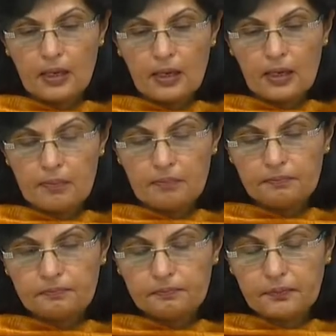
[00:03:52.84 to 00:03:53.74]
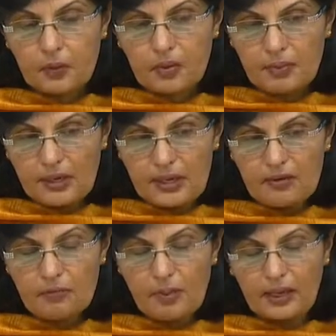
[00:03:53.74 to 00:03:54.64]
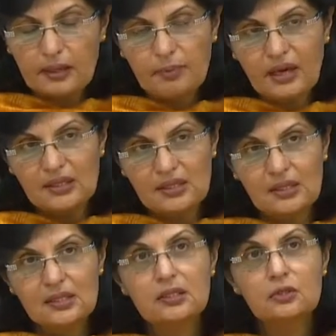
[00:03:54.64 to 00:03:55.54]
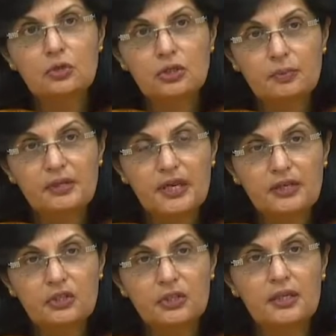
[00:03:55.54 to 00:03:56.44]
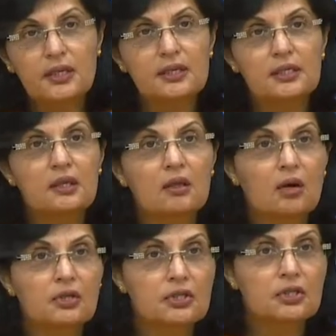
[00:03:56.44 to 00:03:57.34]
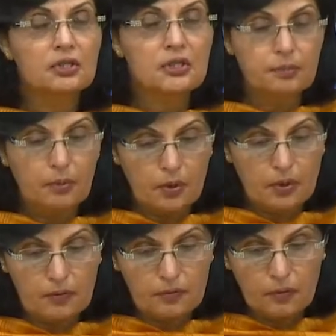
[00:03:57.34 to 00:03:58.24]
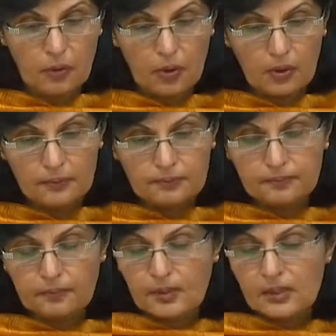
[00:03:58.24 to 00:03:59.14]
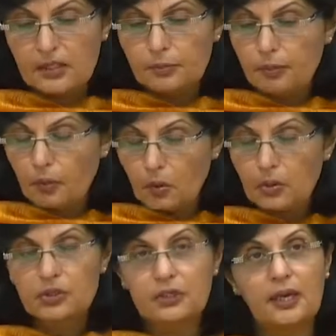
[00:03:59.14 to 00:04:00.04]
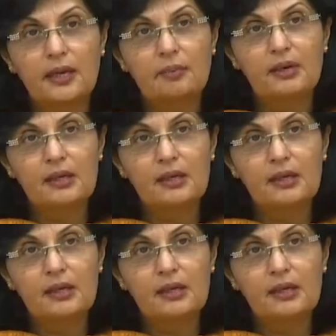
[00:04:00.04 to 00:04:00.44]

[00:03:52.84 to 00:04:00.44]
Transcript: Um, we believe back in Pakistan that social protection is not just important for support and